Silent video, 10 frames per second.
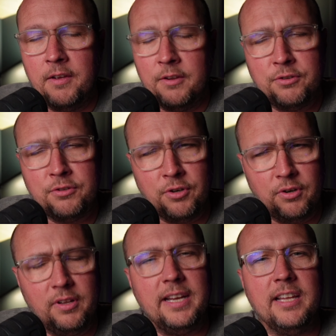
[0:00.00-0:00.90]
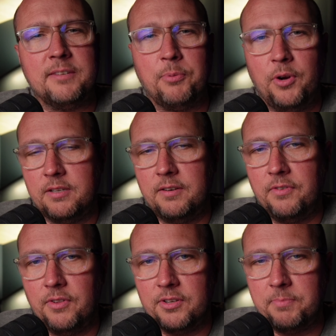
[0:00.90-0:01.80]
certainly an inspiration
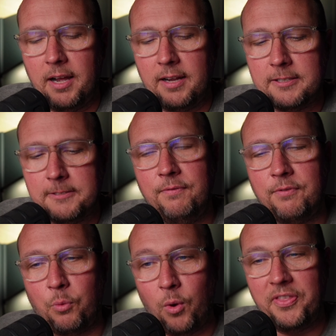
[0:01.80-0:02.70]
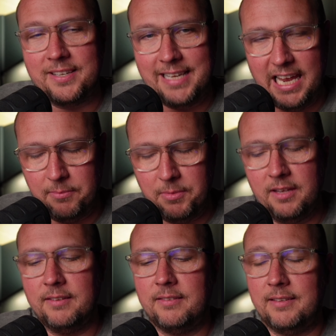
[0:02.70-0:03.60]
for this box. For what this game
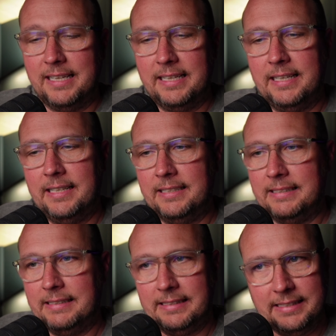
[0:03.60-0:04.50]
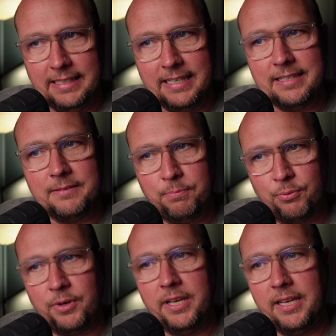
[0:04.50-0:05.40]
is, it's
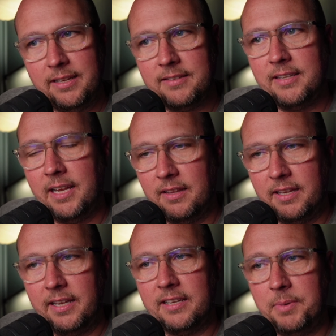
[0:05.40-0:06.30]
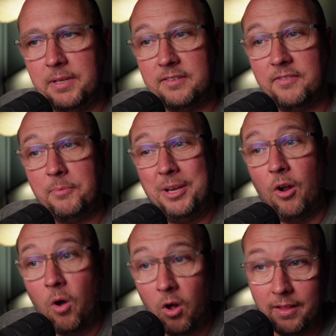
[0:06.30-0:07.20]
pretty insanely expensive. I mean,
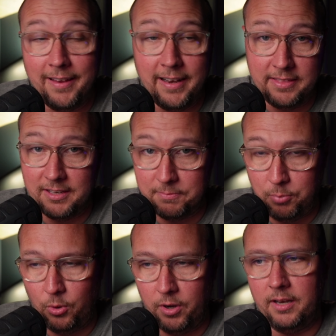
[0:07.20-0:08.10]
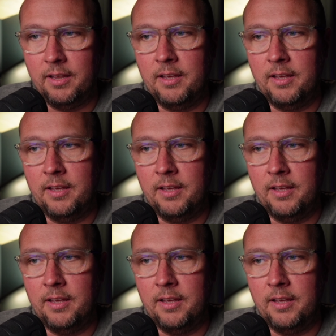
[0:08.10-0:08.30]
all in at this point